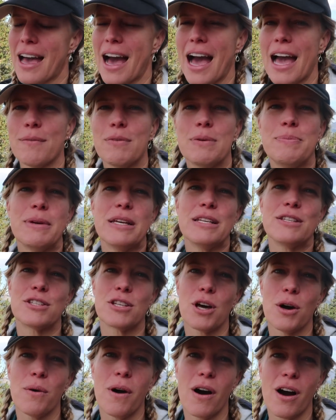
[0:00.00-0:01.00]
I would be
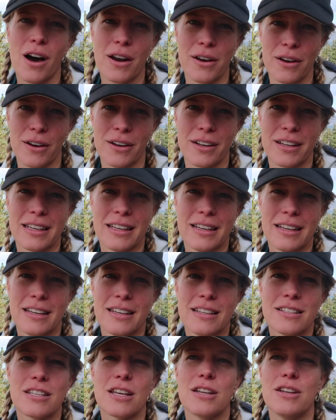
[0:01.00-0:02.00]
so honored
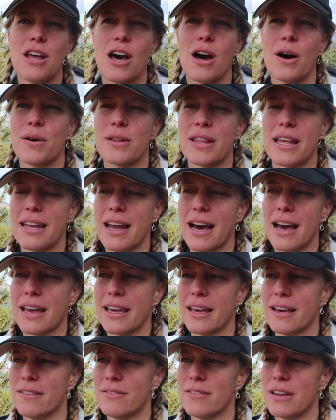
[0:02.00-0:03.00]
to know that I
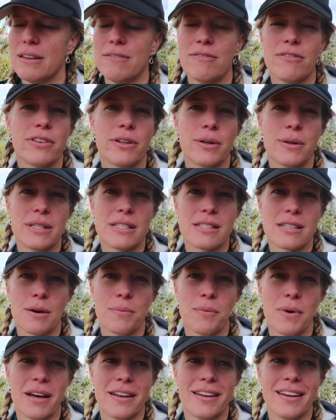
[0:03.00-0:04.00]
have influenced
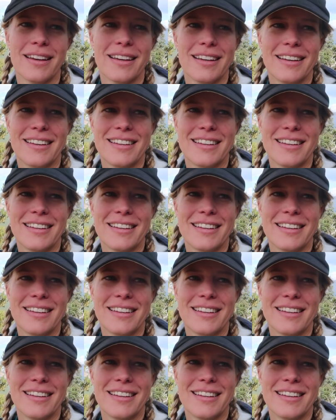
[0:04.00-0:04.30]
someone